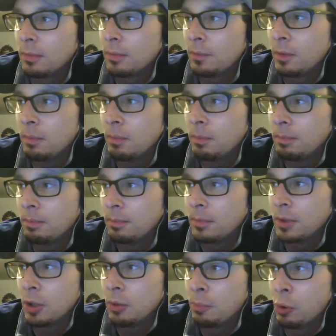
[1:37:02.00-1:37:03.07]
from,
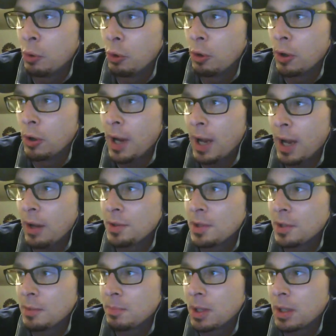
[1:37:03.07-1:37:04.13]
you know, poorer
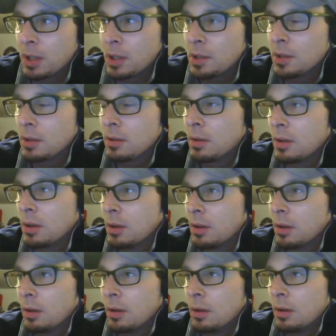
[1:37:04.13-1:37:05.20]
houses, because
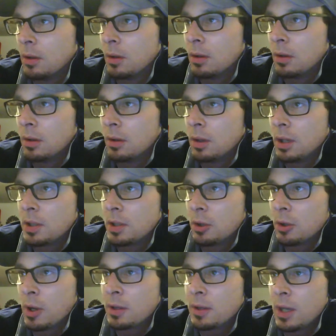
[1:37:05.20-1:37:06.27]
it's a
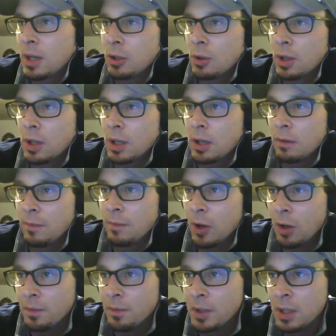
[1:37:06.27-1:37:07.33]
great thing you can get
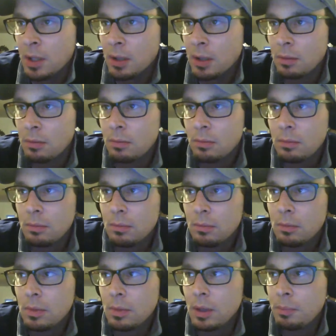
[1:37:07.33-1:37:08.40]
involved in
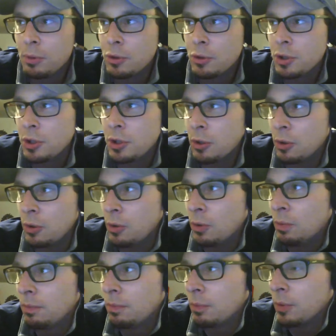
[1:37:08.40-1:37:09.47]
and
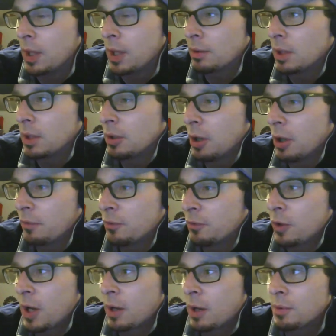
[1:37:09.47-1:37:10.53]
pursue without getting off
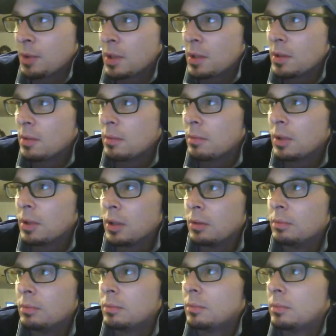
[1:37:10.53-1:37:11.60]
track with these, you know,